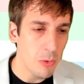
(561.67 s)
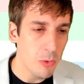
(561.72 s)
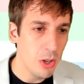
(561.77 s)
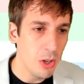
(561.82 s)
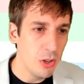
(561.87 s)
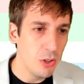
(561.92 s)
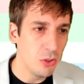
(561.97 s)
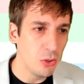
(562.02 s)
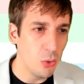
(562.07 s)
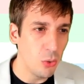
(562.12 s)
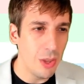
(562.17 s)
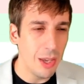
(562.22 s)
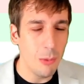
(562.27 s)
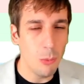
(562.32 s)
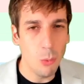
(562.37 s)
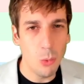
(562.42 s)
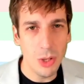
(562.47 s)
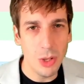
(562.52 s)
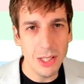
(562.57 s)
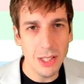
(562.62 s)
so
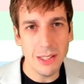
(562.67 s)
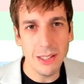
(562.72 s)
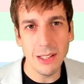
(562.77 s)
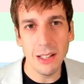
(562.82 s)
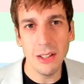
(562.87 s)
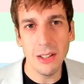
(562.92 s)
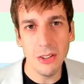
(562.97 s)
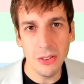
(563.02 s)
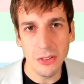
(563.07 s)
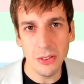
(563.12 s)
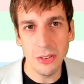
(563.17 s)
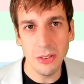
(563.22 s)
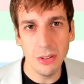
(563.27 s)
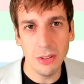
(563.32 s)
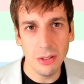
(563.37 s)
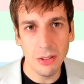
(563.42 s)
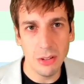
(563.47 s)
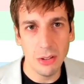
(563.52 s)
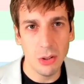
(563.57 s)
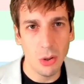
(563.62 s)
that when it does
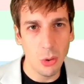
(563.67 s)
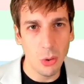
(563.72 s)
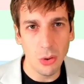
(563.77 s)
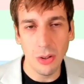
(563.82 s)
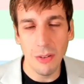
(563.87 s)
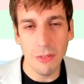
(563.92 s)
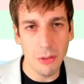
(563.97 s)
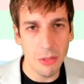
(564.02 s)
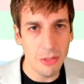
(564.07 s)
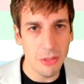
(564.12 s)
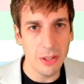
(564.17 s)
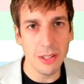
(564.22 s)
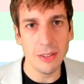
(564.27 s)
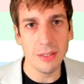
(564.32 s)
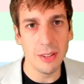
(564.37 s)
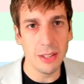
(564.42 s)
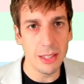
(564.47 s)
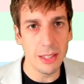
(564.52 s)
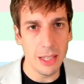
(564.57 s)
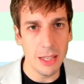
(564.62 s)
lower level
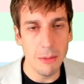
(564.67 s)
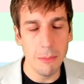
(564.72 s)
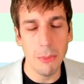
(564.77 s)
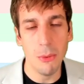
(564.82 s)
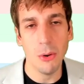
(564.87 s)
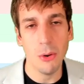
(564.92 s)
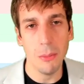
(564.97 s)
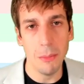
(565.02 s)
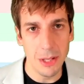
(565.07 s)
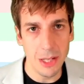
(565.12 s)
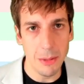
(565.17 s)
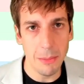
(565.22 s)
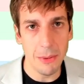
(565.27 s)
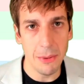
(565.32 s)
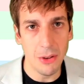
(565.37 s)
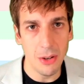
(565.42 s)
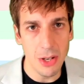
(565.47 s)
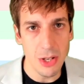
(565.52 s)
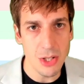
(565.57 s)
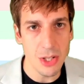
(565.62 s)
things like import
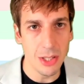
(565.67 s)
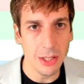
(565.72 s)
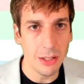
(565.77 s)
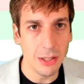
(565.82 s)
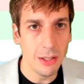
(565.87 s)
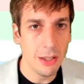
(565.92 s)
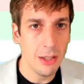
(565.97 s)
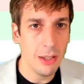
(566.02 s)
manipulation,